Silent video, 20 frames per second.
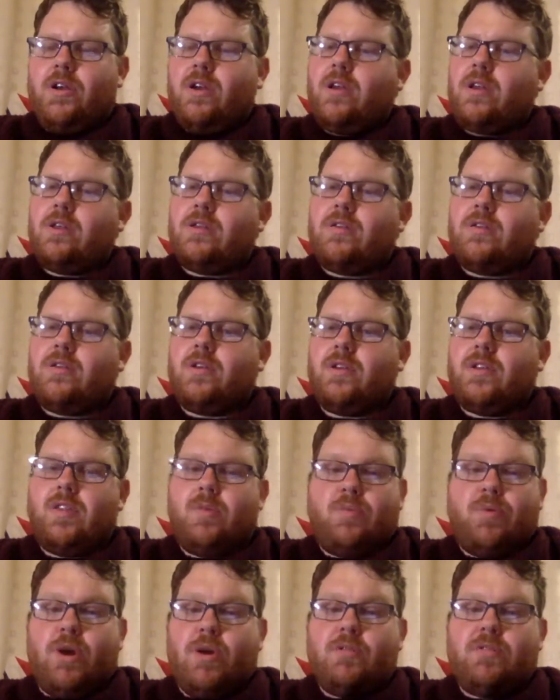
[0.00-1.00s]
And the
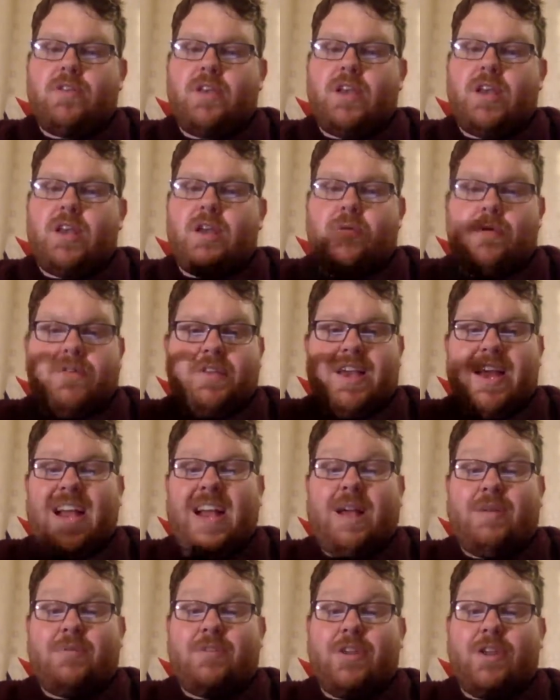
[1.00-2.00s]
Pro Seeder was
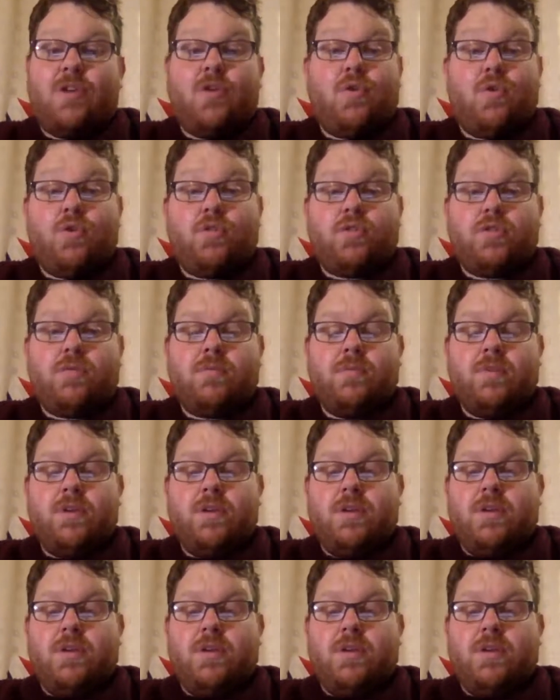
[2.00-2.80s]
absolutely awesome.